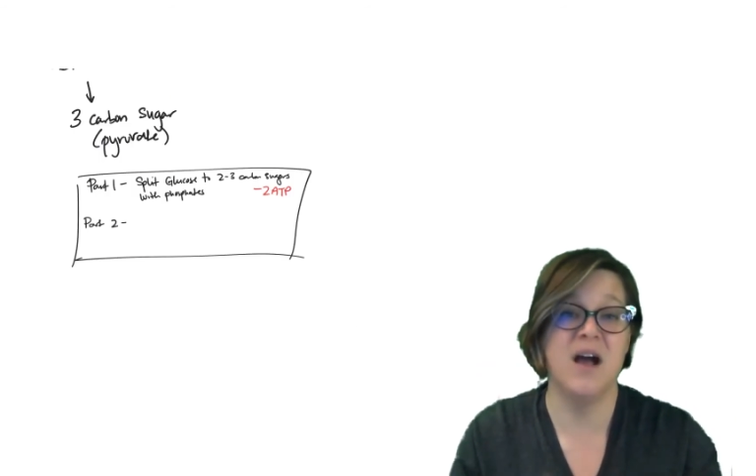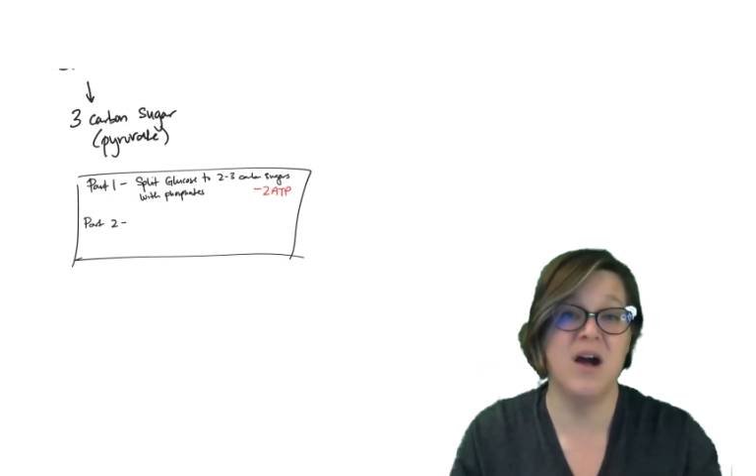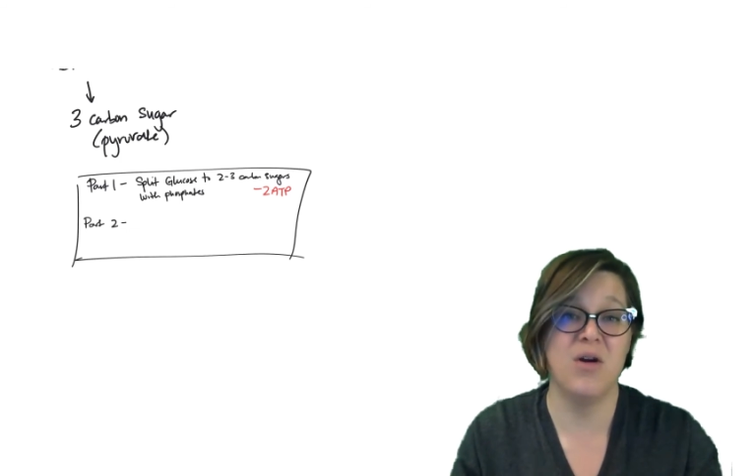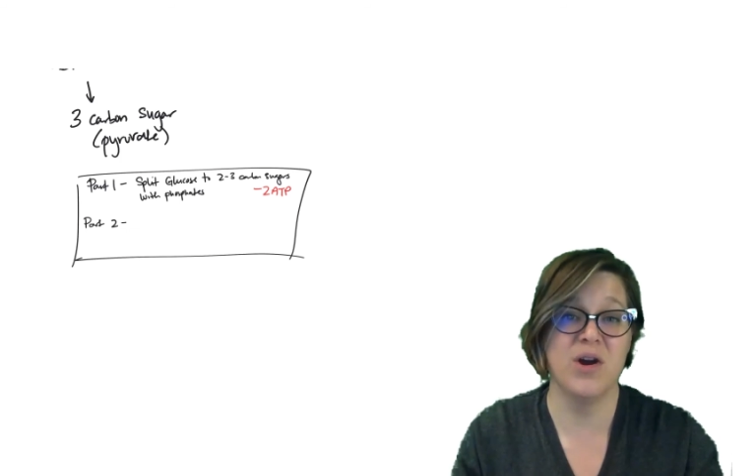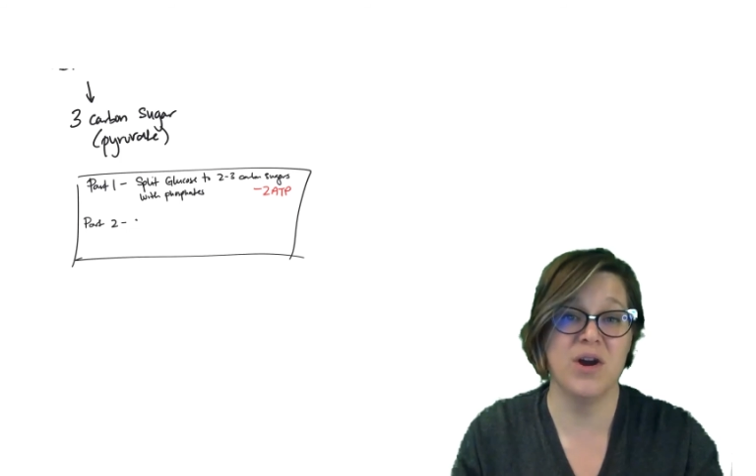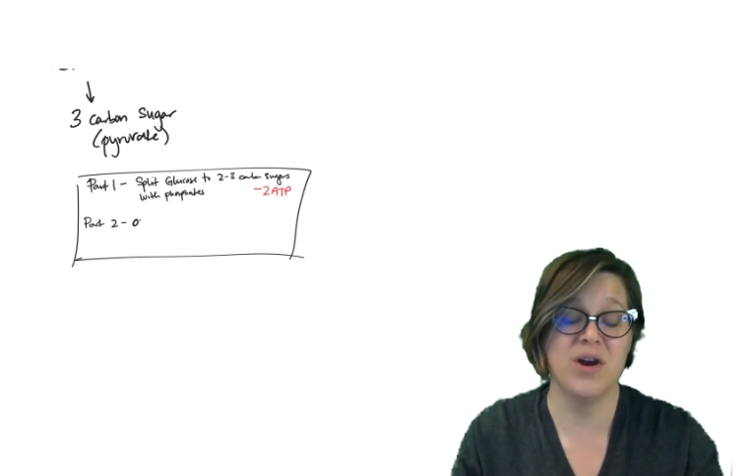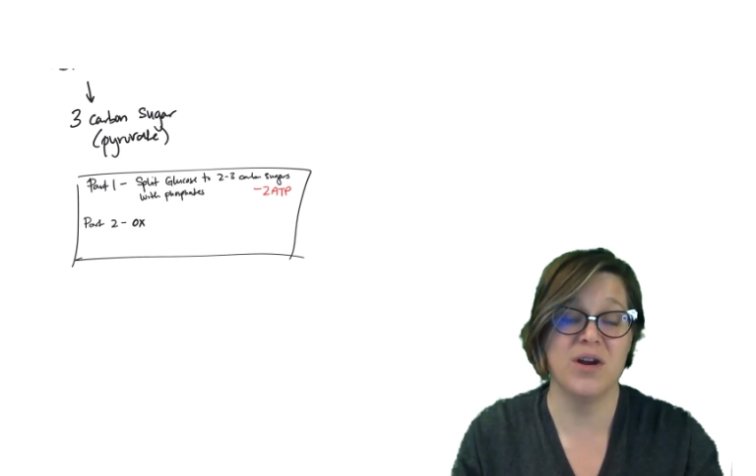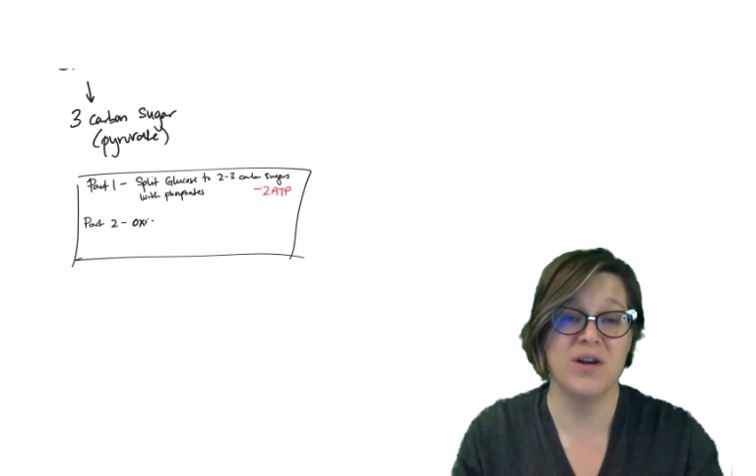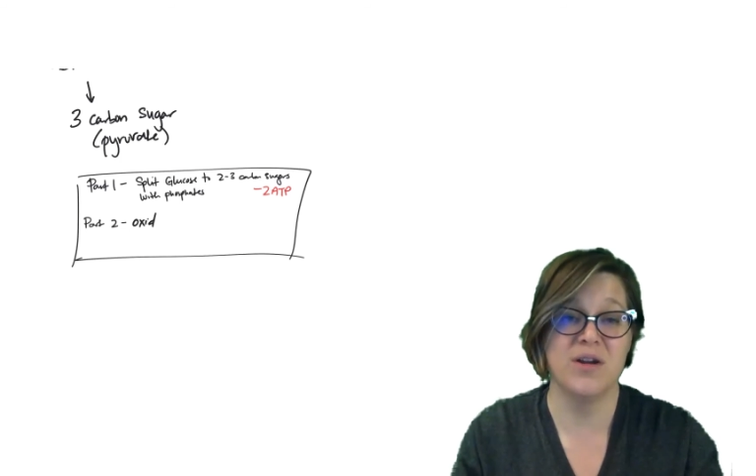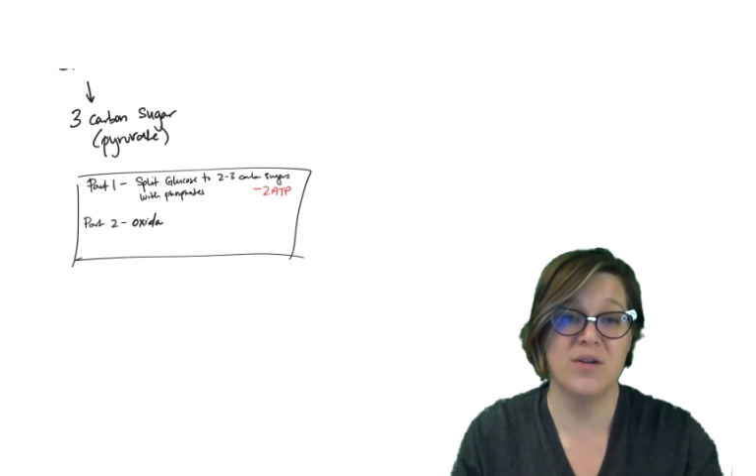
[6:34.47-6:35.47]

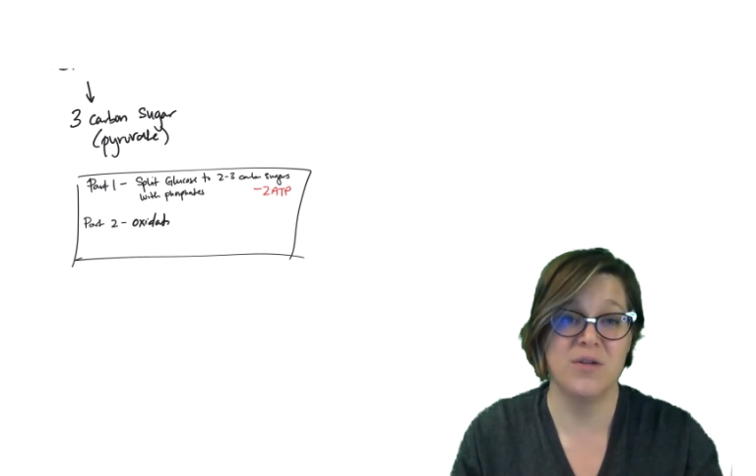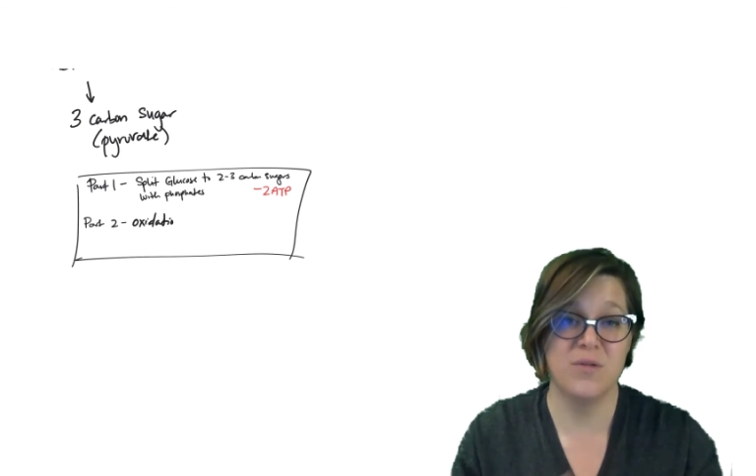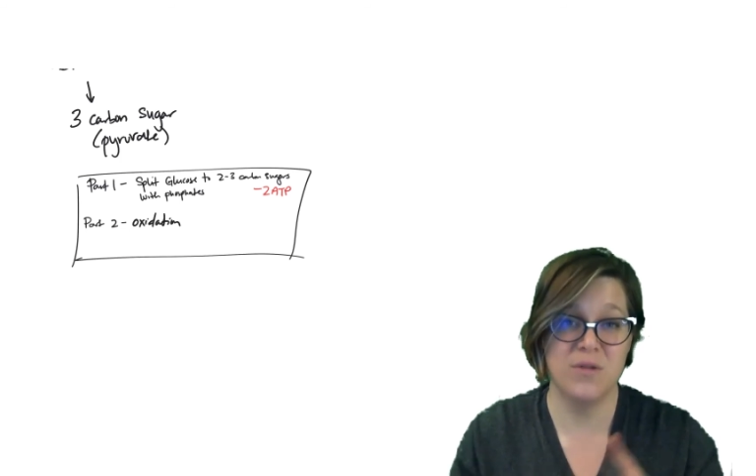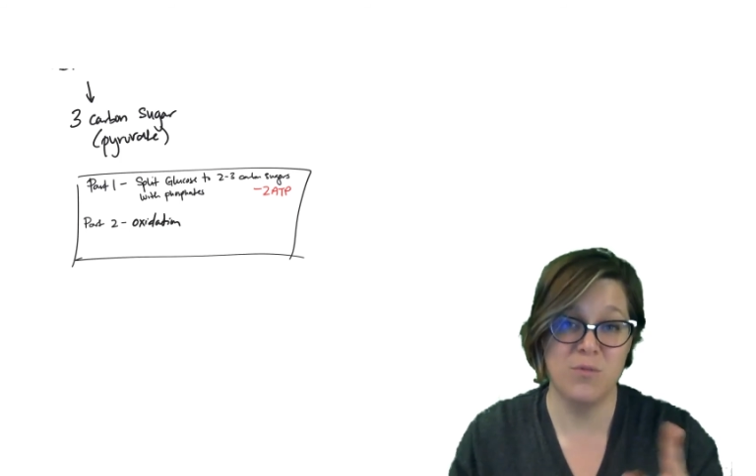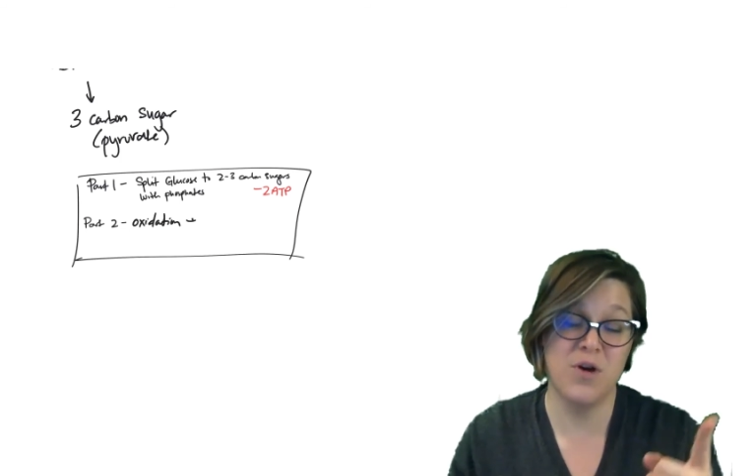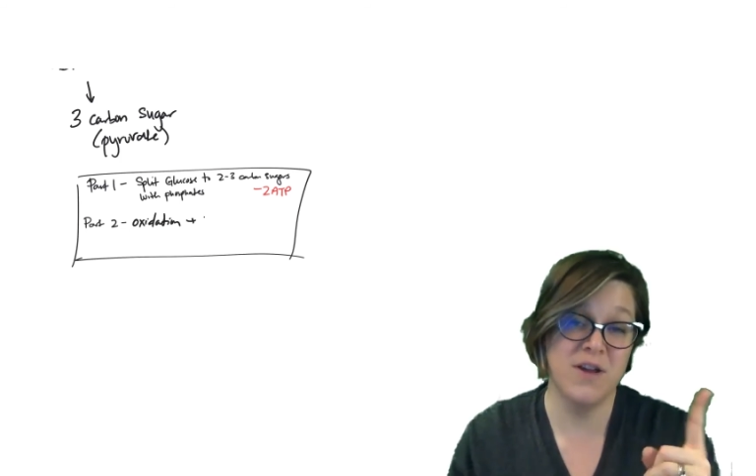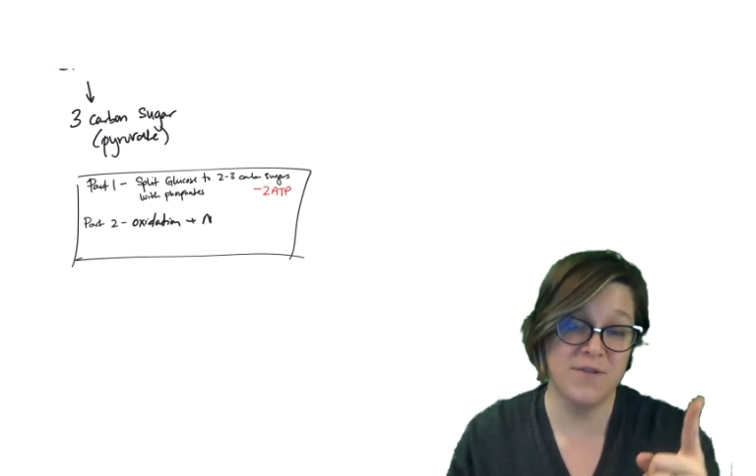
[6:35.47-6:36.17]
one